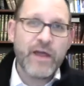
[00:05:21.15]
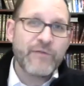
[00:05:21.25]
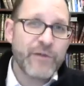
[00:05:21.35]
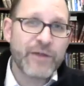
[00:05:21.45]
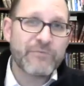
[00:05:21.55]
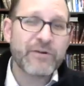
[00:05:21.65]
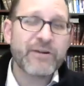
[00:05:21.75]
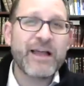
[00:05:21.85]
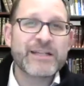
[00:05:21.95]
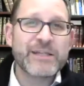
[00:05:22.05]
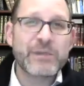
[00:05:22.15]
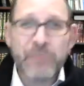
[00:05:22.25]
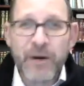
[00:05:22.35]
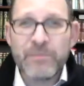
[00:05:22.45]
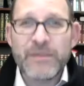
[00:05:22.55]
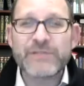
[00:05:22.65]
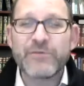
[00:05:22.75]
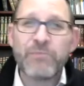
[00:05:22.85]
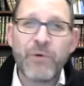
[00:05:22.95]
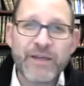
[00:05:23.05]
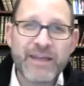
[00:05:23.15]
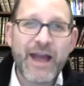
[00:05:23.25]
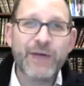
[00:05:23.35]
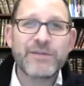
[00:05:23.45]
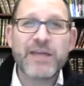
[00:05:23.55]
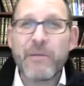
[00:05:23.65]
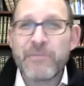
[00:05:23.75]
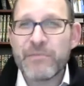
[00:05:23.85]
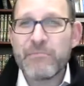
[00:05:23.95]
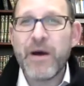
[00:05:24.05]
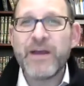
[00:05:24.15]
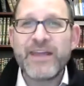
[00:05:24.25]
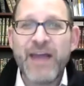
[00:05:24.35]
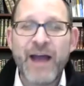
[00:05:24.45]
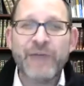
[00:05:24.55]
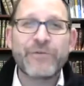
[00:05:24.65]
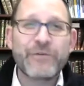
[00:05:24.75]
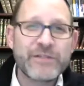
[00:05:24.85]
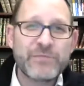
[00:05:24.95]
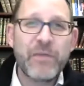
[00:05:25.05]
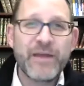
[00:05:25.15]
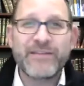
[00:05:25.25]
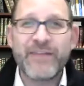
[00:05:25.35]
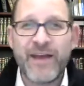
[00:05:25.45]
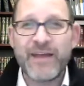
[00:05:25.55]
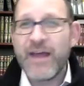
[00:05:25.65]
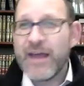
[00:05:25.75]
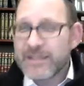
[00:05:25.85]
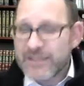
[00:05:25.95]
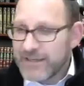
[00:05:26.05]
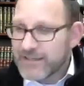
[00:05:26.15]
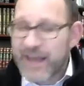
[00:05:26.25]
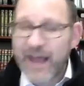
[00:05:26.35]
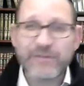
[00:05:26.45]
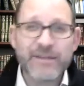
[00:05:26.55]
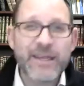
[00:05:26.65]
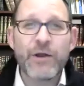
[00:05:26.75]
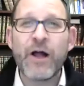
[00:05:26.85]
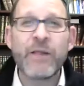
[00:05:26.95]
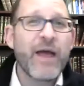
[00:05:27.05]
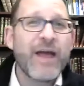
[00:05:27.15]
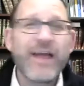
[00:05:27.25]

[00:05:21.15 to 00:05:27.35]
If you think of a classic bar mitzvah boy counting up the money after his big day, so he's counting it all.